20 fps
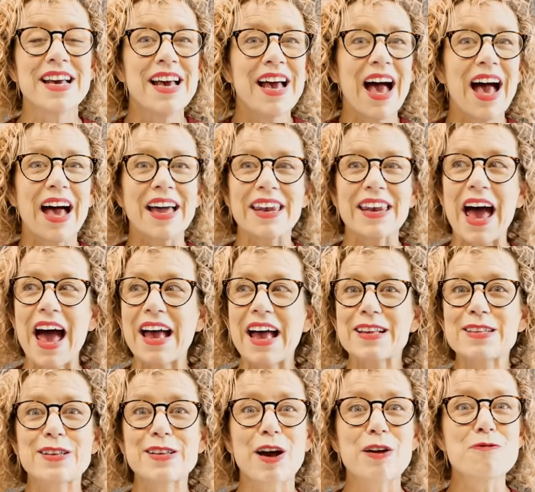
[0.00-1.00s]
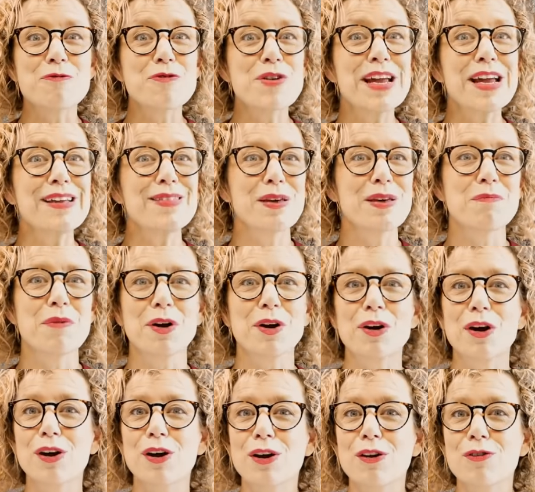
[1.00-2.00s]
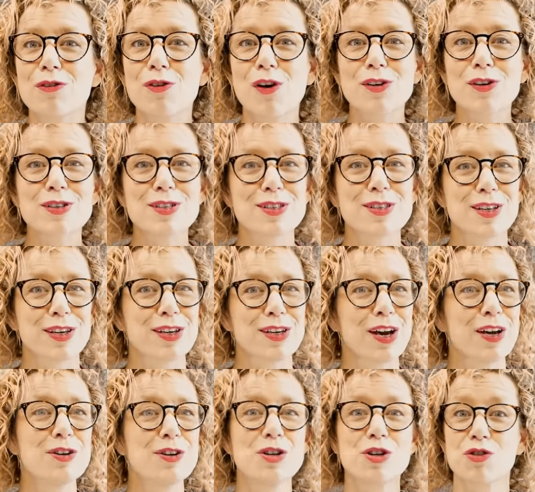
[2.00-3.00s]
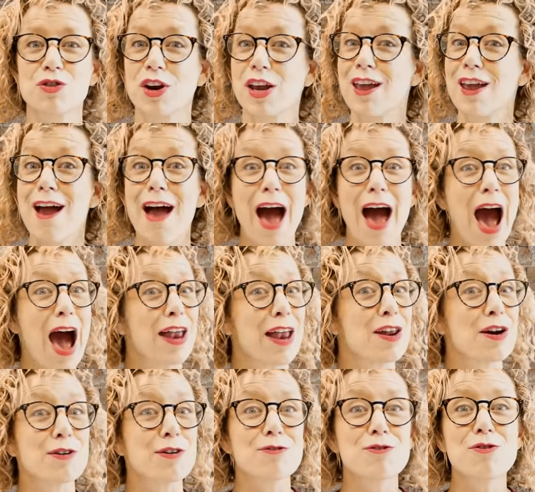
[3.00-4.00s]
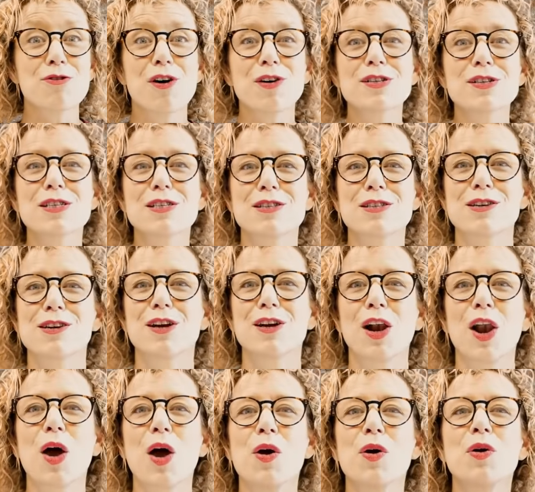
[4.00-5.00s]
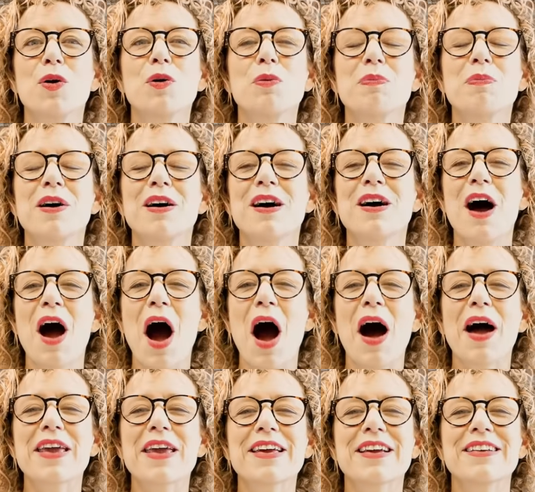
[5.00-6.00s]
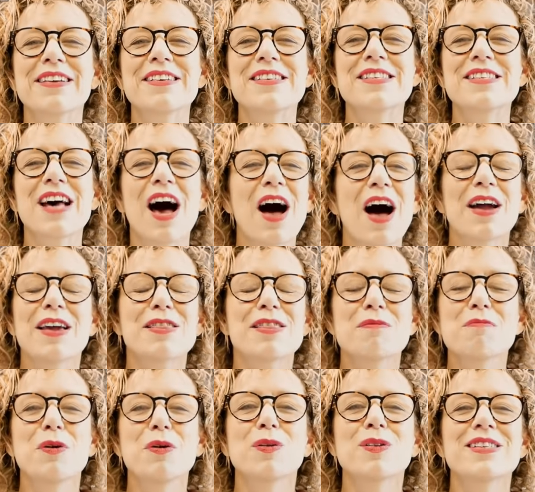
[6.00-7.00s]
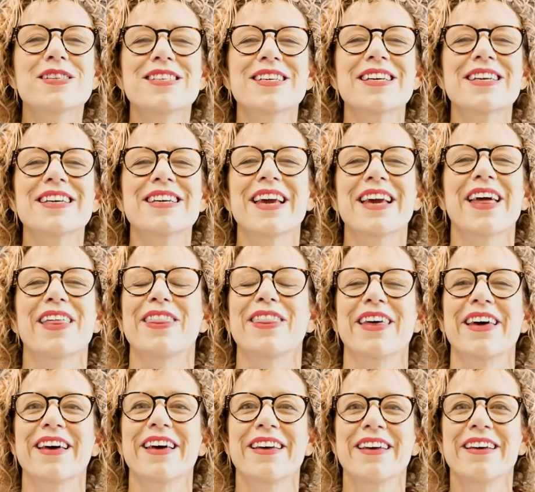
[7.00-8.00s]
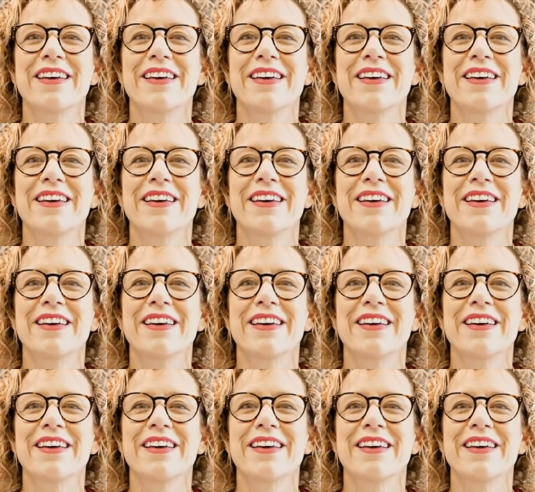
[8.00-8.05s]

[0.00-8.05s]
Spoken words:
And as I read them across the country and across the globe, I can tie them all together